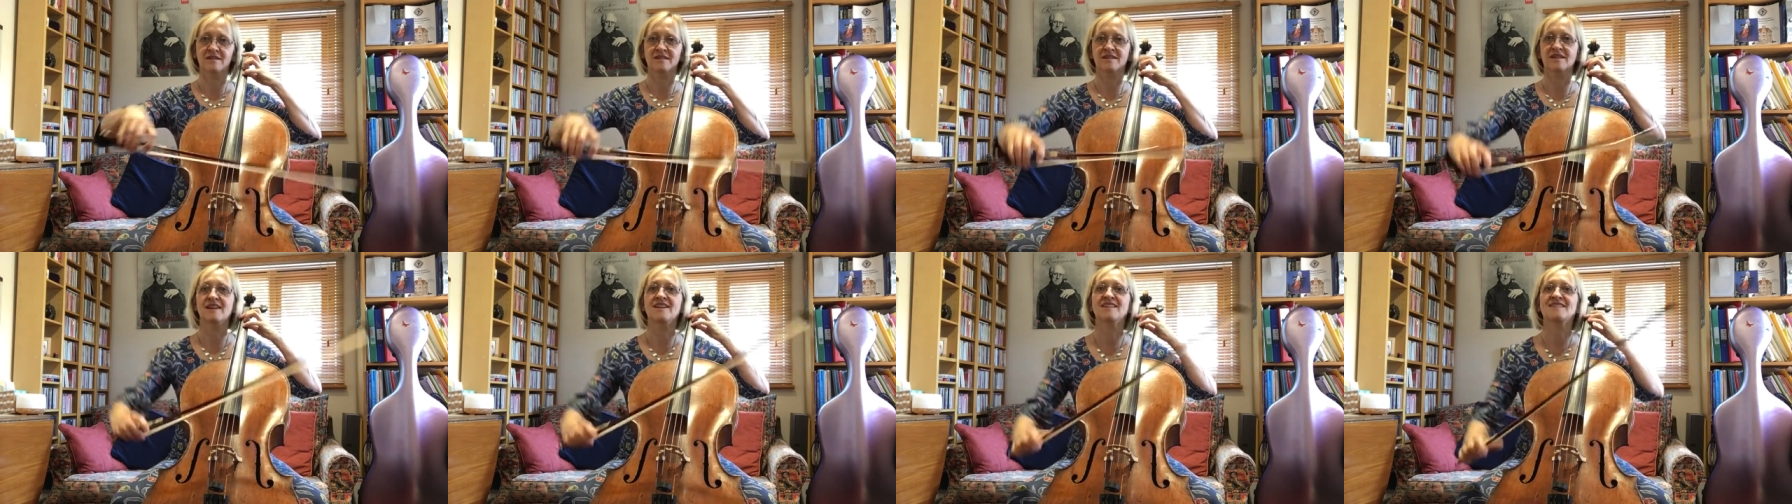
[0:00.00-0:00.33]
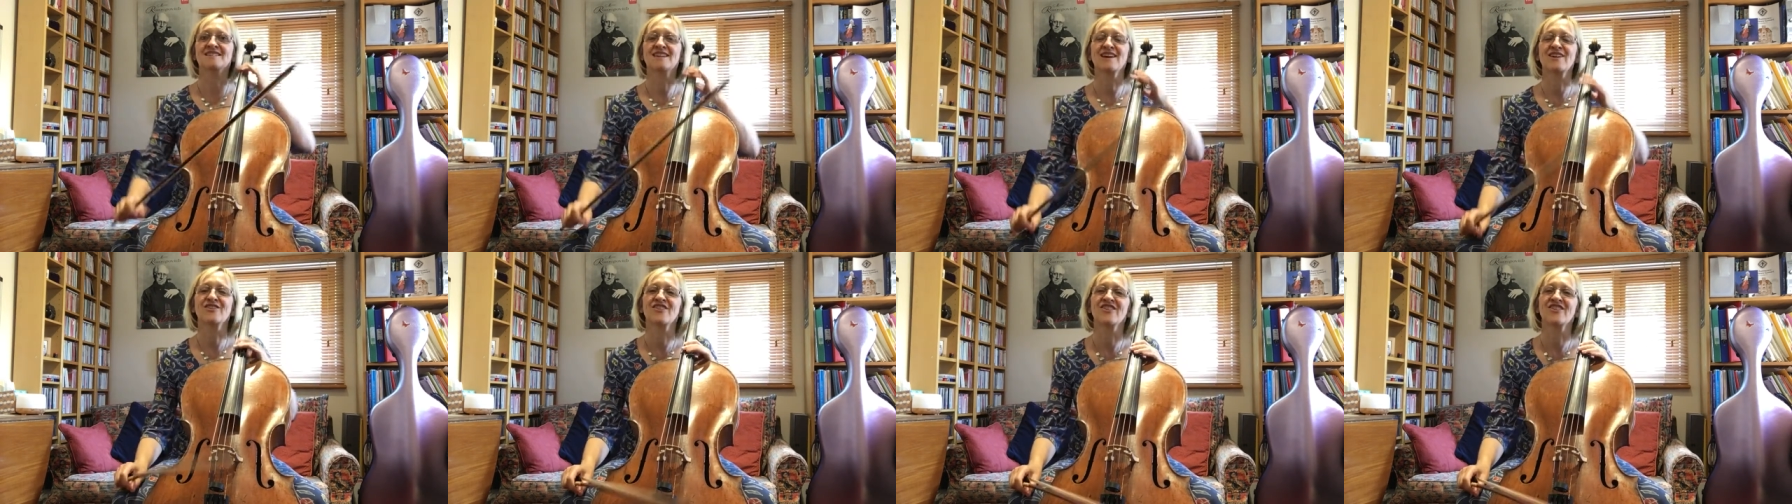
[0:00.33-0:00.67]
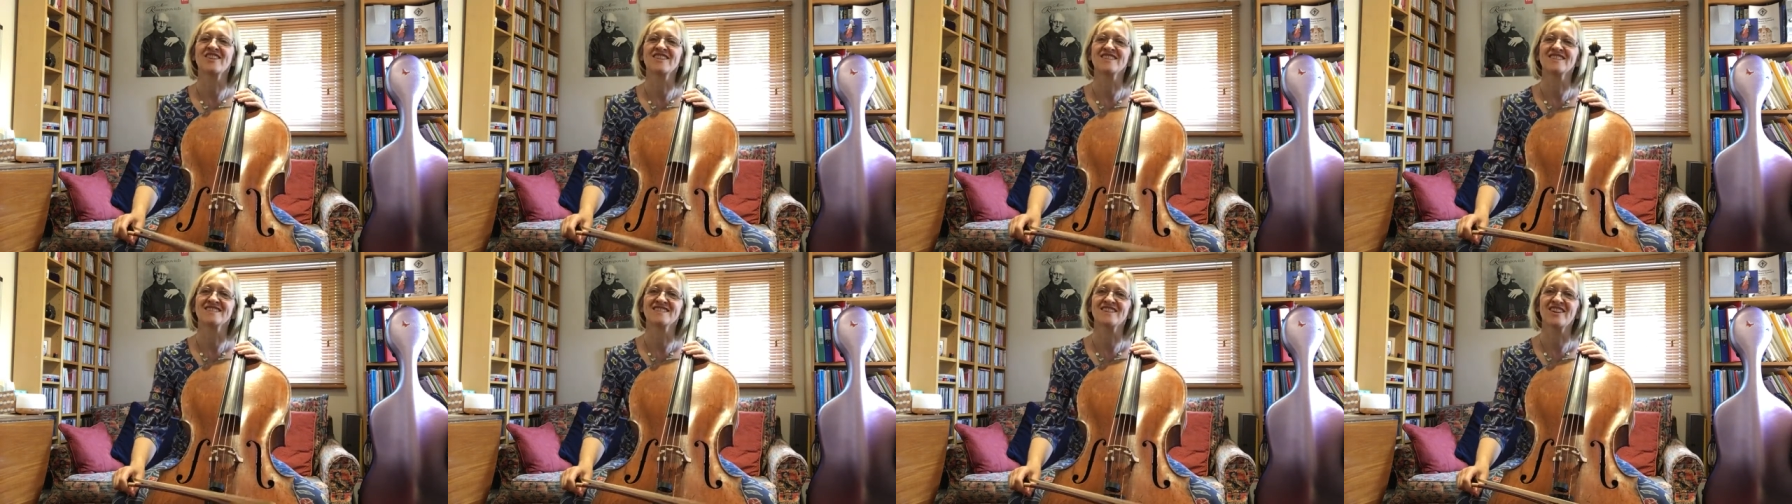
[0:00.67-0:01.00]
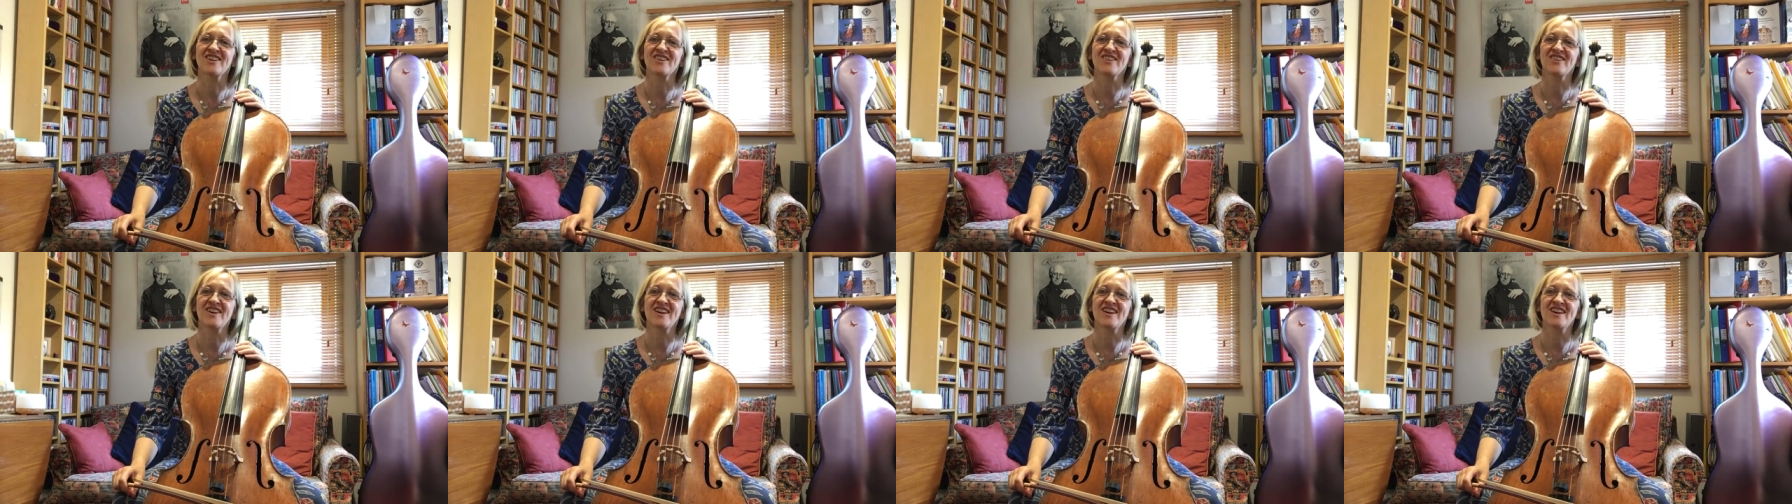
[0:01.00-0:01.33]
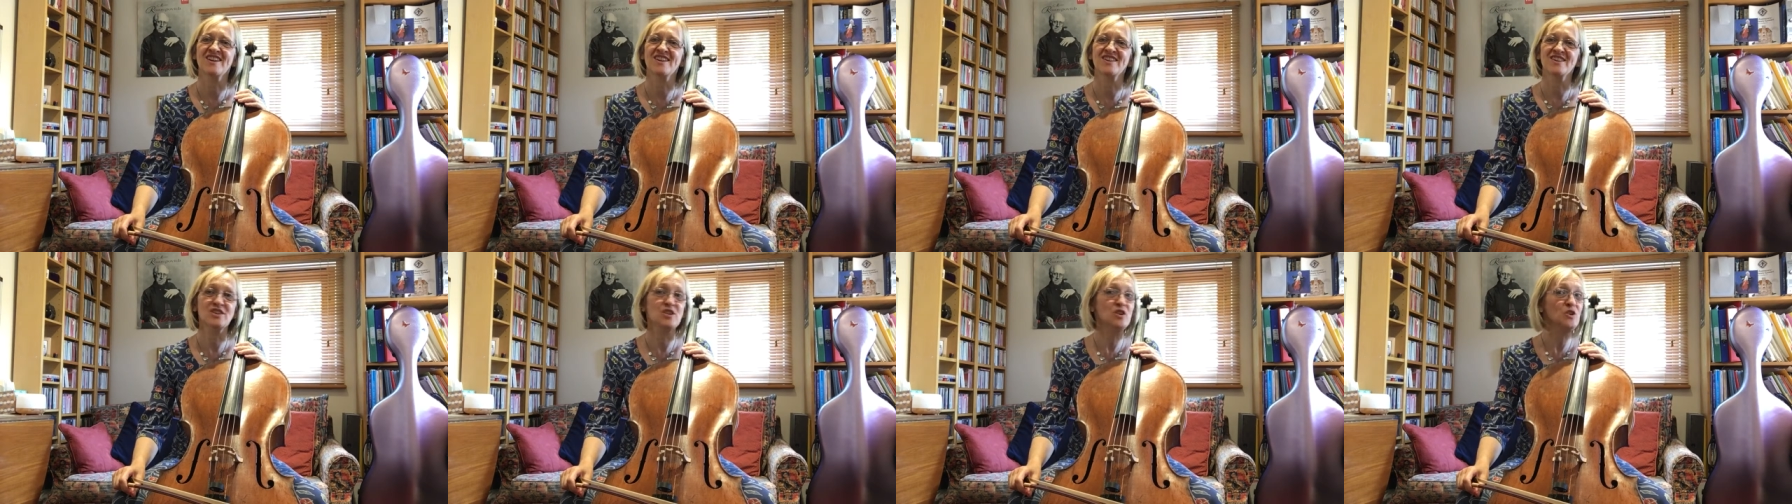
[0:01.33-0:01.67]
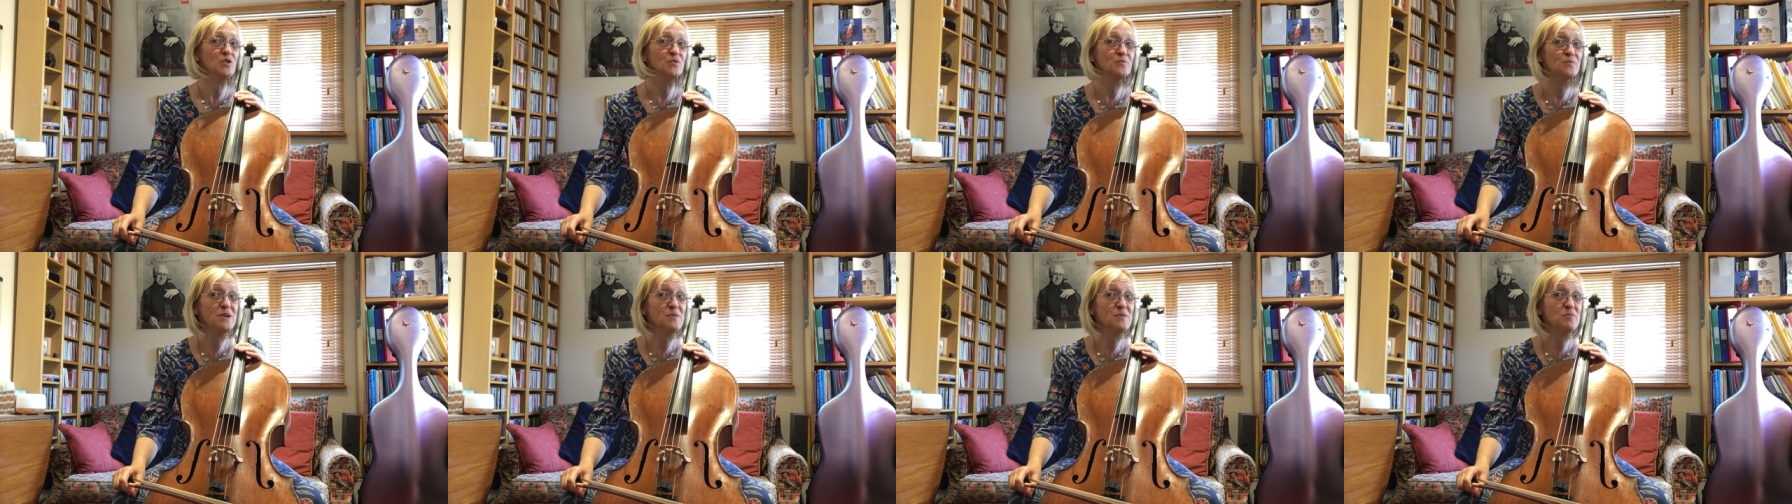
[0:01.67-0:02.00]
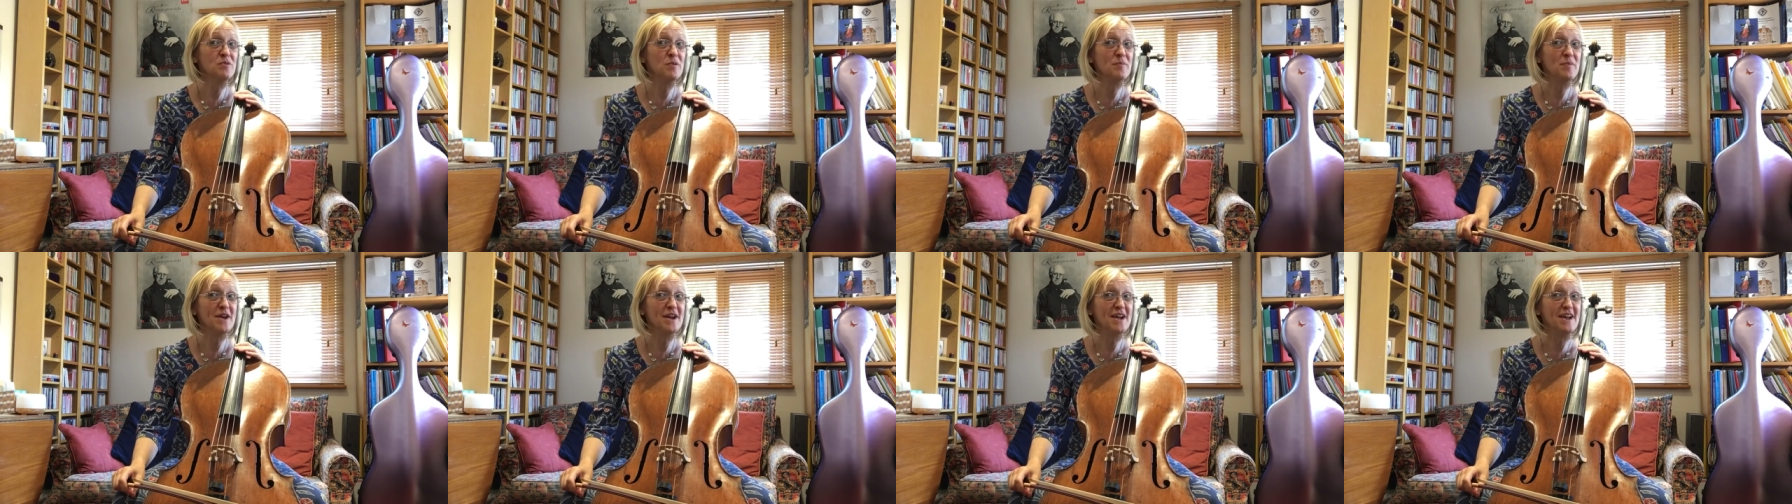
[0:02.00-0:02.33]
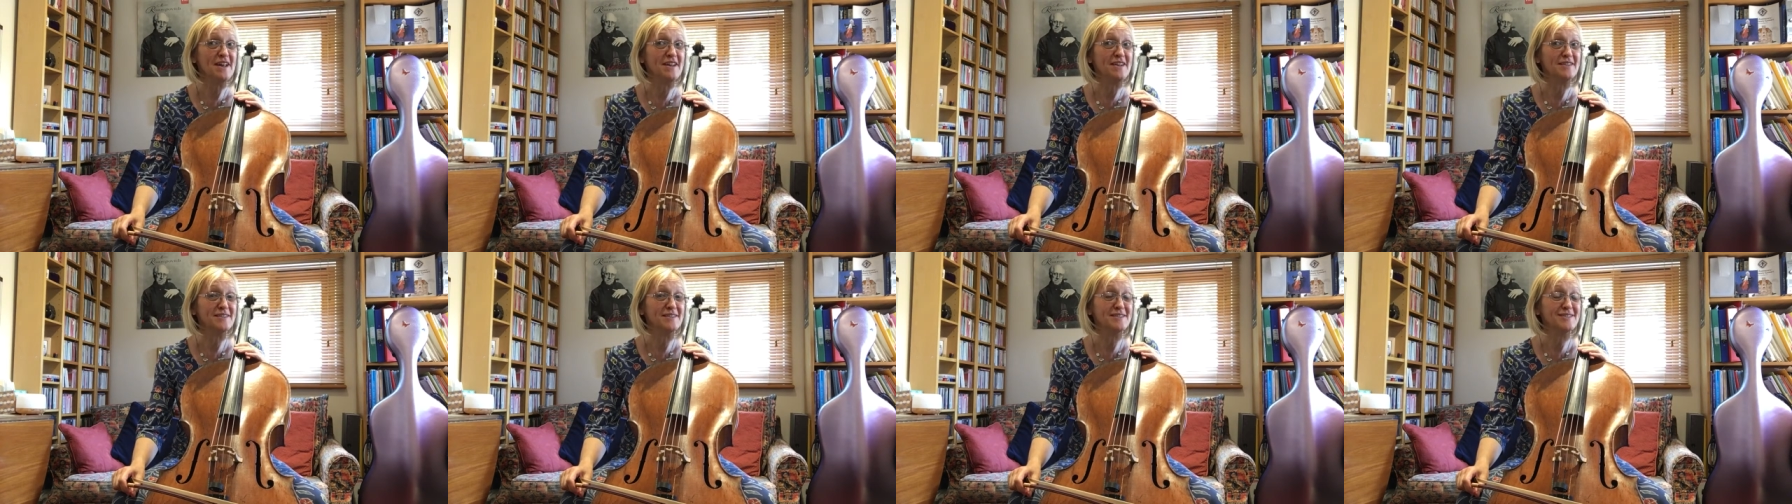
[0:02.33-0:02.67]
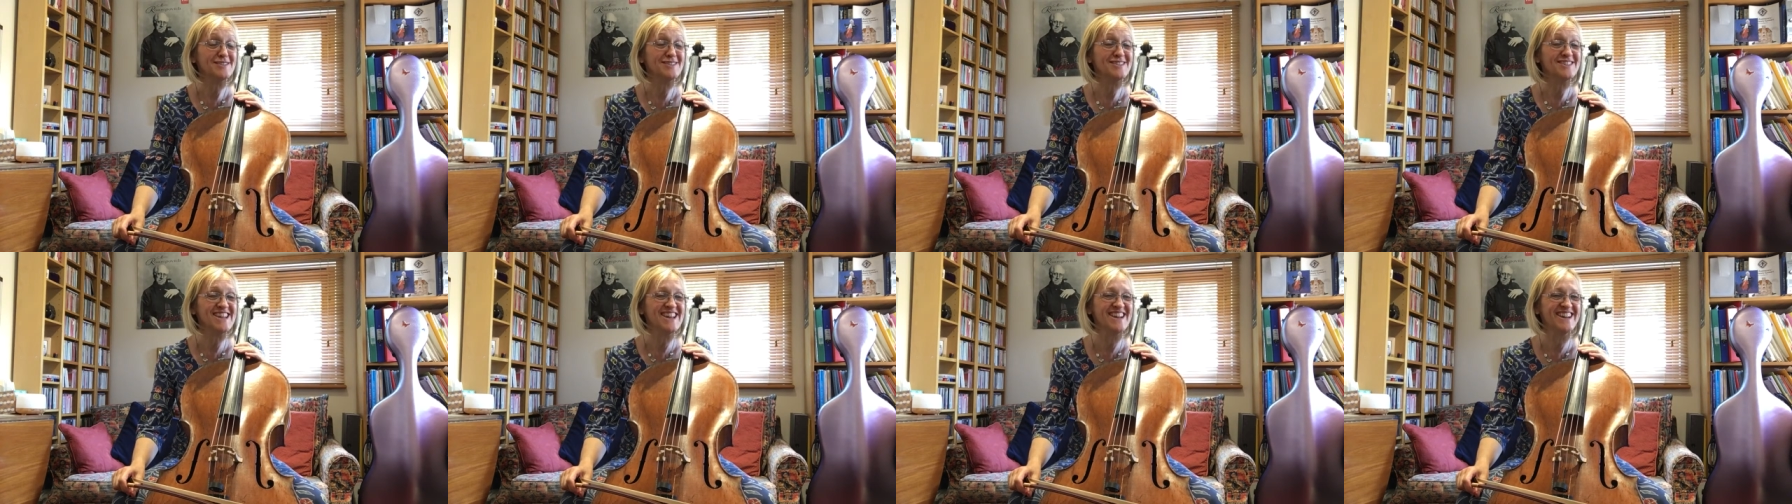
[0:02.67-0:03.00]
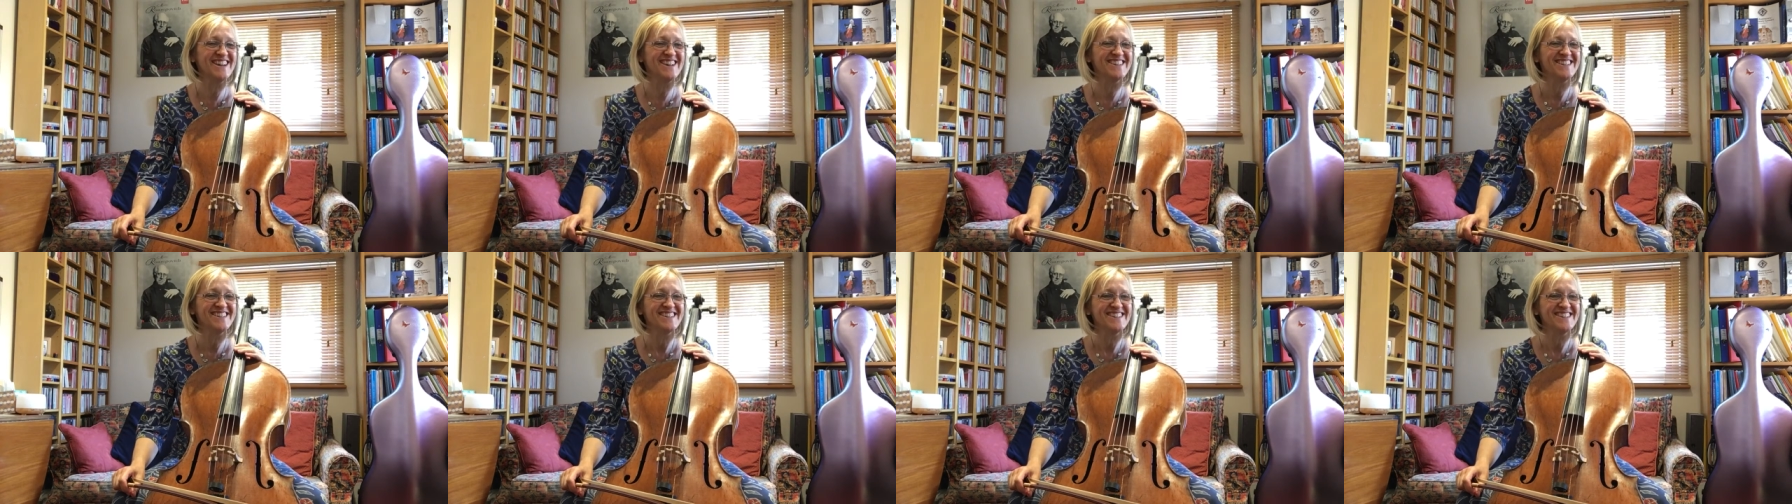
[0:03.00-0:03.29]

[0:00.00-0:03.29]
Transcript: etc. So you'll be prepared.